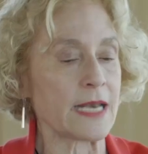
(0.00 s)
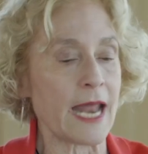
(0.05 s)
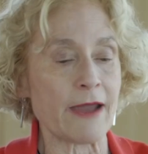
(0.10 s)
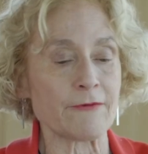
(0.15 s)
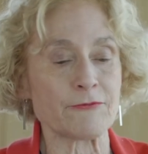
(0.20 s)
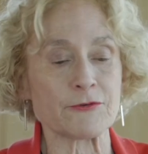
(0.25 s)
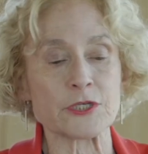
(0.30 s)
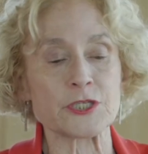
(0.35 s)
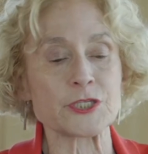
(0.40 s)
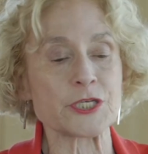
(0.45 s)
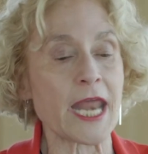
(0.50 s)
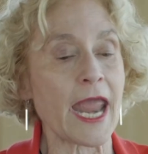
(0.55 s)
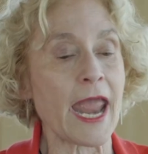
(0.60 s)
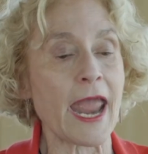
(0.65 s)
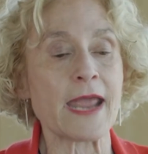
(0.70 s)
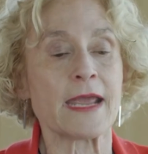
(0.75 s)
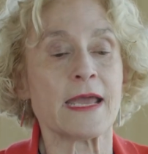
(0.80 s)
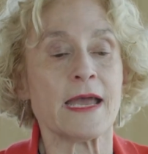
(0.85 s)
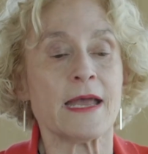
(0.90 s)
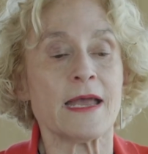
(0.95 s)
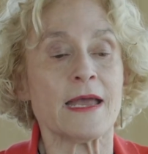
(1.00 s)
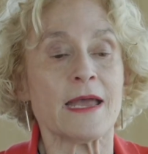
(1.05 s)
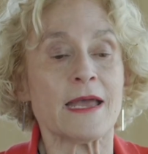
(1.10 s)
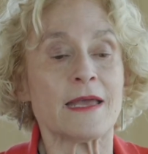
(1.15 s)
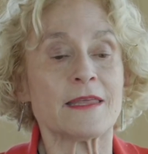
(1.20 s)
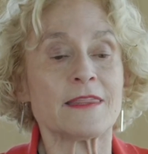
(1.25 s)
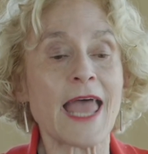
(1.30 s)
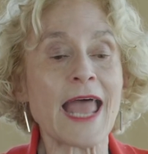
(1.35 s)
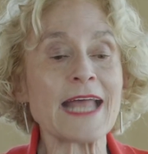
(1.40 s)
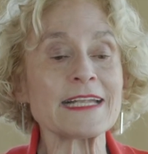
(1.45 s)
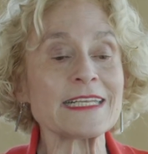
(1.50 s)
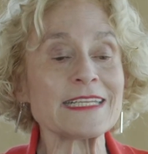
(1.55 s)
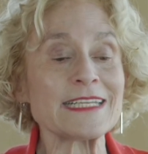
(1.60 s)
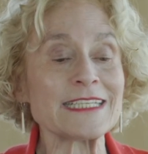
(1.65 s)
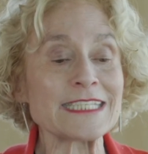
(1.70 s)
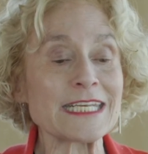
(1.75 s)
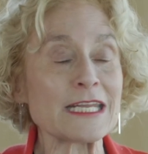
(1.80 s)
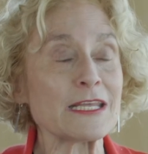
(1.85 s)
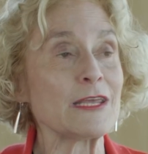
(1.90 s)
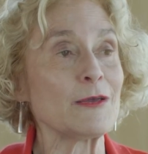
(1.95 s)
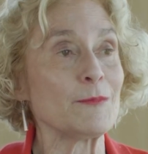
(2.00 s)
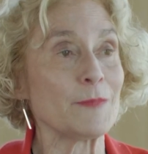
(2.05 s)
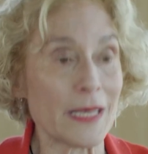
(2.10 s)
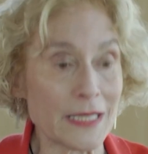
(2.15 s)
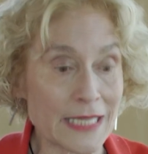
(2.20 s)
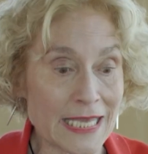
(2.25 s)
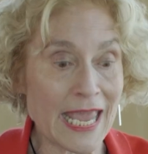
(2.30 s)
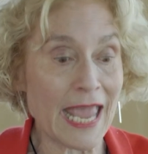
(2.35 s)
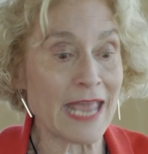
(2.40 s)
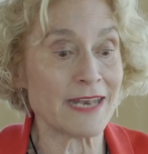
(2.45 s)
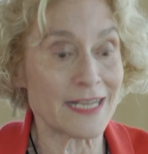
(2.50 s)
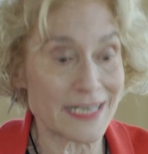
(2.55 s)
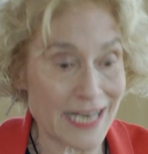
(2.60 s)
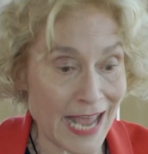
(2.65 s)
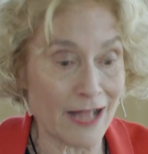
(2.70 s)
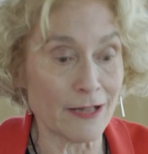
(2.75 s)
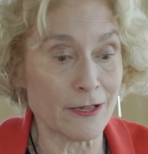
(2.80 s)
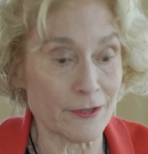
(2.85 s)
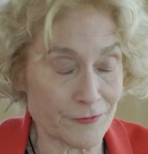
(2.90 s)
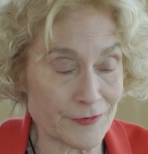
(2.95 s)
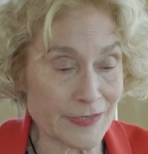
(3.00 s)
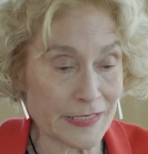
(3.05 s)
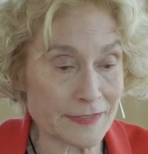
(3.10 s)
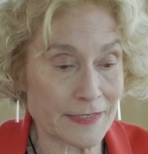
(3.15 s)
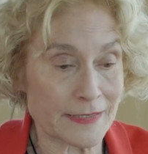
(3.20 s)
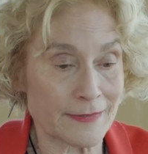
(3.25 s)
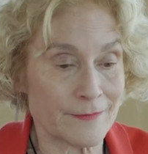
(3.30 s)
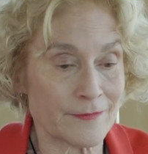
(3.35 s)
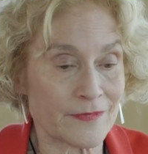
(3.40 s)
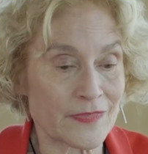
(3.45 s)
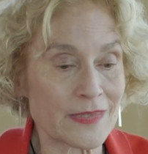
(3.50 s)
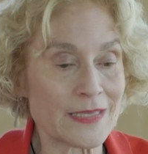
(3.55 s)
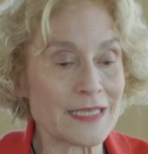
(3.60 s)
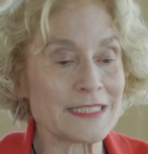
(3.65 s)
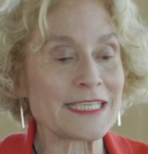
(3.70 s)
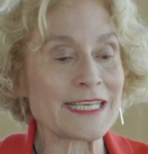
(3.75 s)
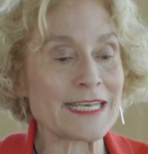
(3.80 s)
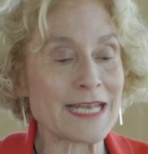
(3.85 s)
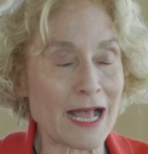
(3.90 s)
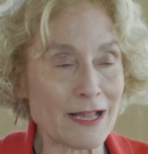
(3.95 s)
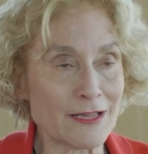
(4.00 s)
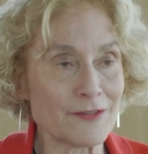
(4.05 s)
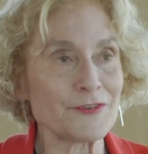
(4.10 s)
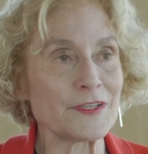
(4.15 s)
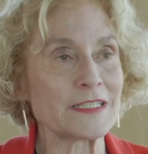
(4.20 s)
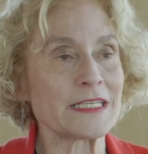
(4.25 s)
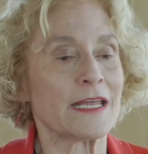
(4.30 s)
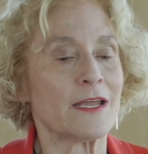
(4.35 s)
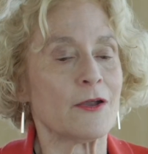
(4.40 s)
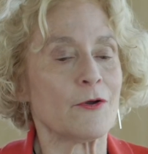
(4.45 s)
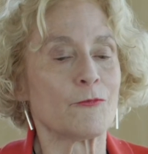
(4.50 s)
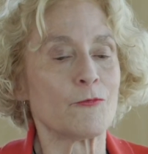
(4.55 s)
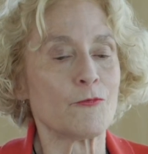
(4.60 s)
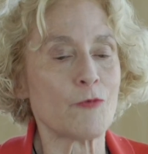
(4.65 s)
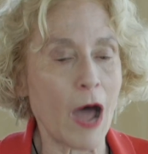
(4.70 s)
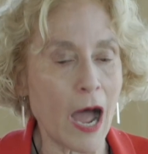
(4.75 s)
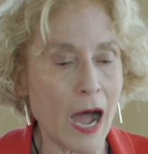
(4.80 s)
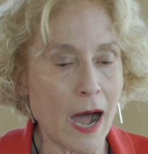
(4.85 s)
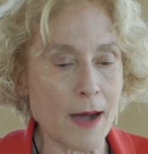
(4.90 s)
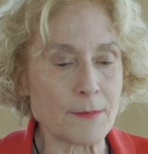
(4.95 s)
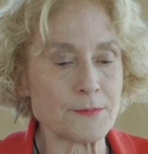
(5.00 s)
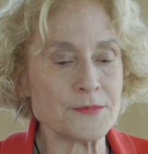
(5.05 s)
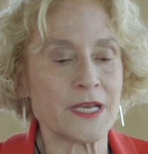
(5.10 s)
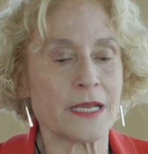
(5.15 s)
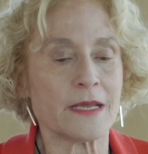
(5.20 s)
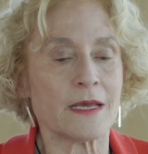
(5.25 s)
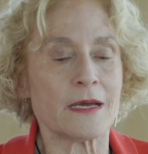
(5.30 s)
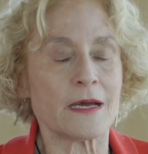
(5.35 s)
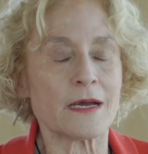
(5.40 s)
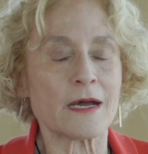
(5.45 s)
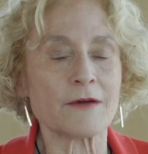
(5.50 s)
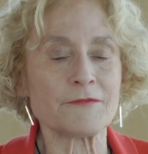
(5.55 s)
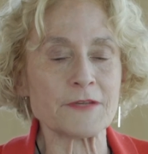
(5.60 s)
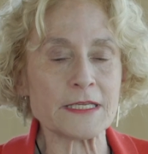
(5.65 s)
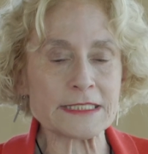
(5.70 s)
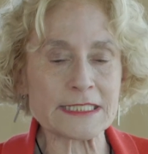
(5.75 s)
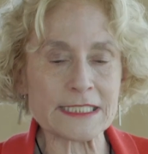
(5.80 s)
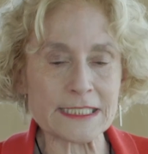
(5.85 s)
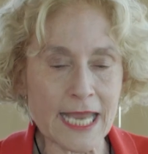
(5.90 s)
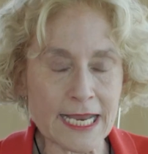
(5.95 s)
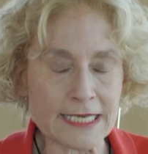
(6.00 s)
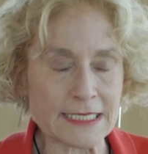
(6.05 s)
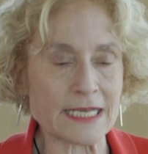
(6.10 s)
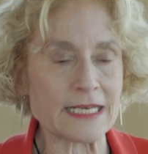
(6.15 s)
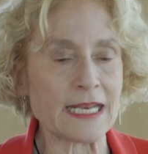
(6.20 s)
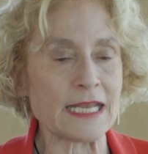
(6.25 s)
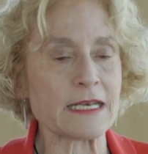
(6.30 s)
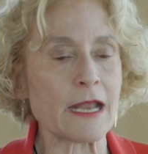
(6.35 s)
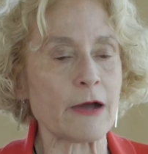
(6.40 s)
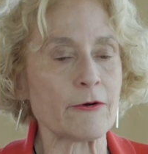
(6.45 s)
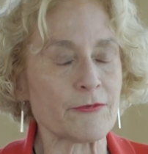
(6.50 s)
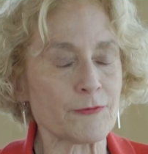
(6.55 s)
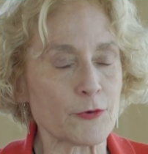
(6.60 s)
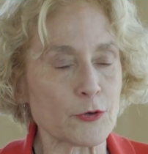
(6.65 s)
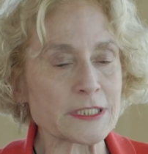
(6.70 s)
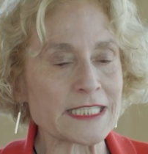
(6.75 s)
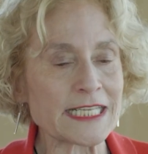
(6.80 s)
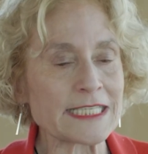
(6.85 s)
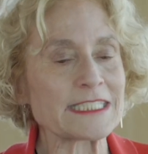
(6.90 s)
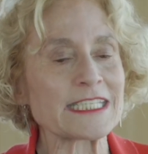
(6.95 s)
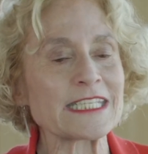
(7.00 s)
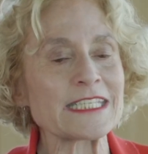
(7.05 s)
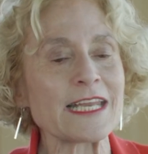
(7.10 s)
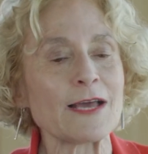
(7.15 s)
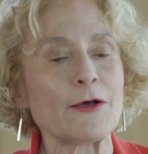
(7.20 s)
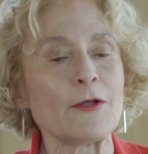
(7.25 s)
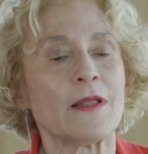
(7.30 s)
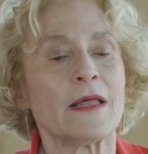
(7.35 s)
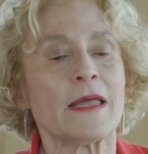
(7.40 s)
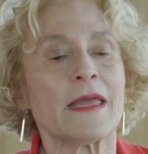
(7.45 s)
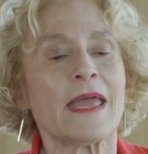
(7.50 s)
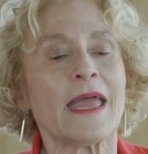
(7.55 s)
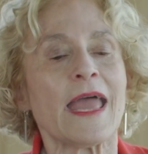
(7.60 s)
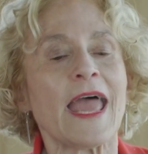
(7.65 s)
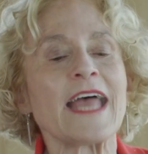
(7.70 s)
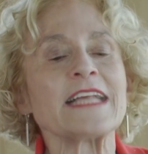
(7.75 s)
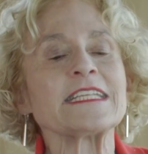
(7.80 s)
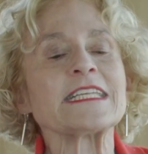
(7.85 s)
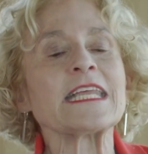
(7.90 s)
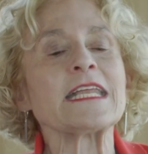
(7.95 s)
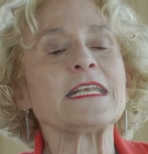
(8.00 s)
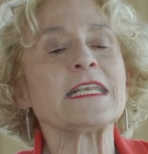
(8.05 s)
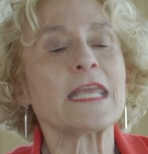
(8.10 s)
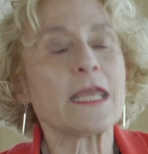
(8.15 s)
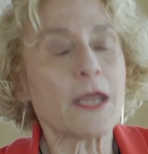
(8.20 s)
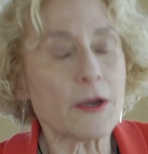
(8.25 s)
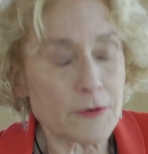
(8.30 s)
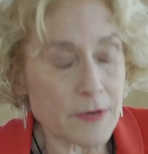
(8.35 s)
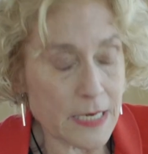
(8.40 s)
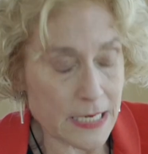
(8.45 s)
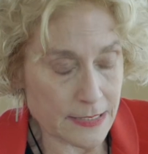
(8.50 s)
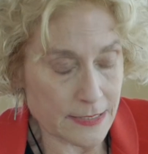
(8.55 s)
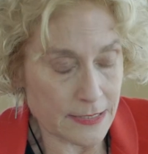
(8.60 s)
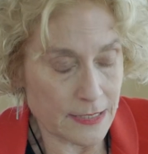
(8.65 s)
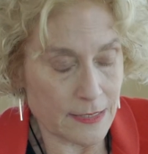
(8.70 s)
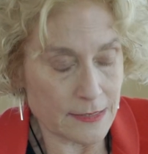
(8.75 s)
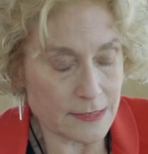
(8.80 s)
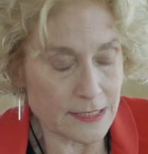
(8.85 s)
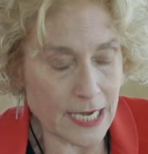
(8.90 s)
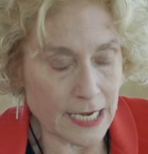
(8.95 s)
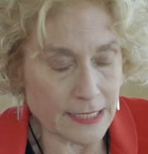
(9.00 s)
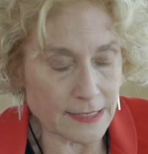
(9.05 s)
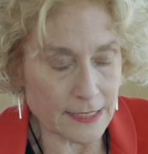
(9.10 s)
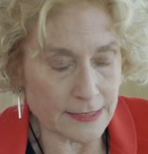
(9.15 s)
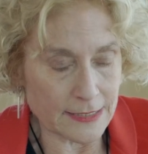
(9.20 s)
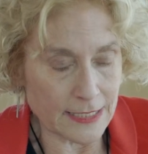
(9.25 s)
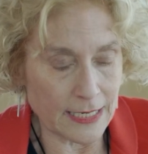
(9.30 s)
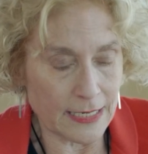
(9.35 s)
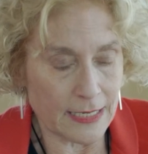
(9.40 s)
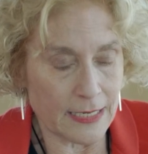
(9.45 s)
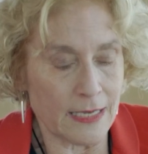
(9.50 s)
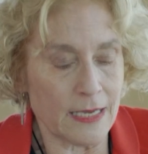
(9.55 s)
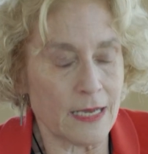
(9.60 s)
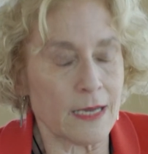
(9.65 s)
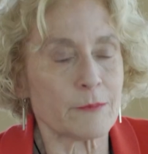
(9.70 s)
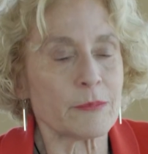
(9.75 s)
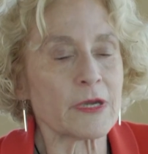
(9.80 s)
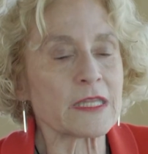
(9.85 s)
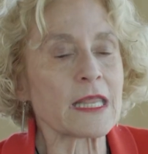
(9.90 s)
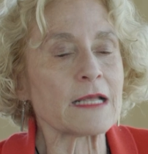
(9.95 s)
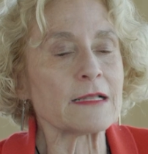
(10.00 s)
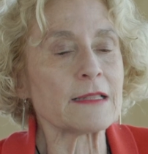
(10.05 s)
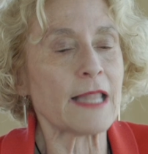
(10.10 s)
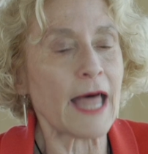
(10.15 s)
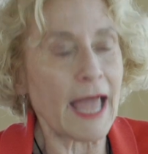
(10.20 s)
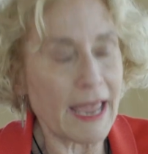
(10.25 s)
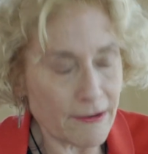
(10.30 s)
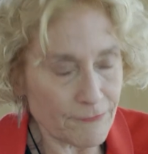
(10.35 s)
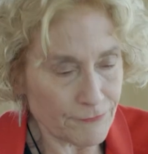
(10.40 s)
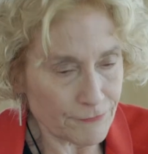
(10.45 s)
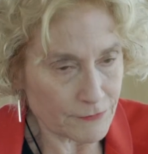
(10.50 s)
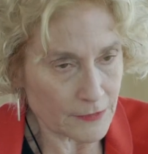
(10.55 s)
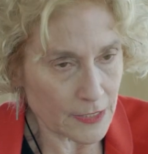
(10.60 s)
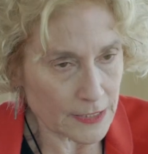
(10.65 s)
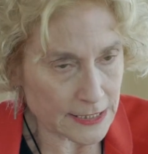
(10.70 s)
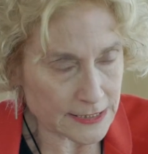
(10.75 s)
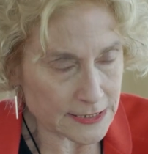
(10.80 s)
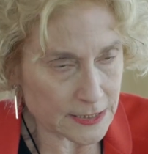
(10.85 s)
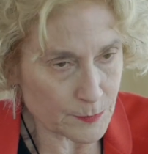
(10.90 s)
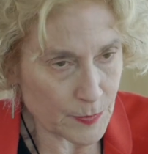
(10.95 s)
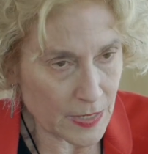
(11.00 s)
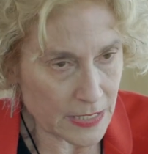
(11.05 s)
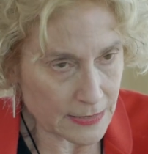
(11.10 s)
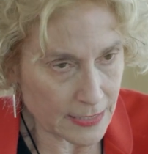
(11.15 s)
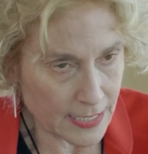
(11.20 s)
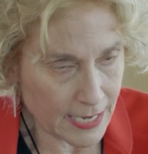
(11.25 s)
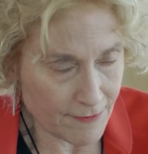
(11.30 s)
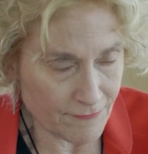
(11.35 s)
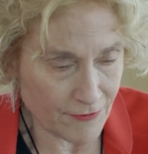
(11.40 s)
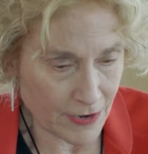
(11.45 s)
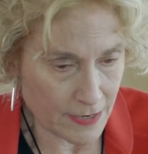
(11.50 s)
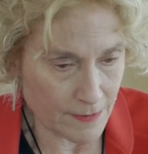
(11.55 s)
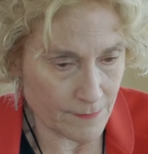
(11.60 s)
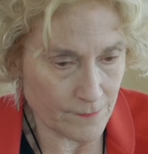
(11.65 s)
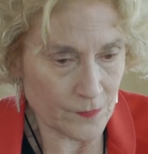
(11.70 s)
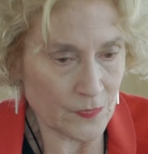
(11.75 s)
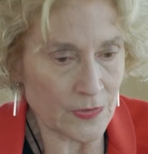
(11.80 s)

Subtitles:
average day. That is a humiliated elephant. It's an elephant robbed of its dignity. Now, of course, it still has inherent dignity, but the life that it's been given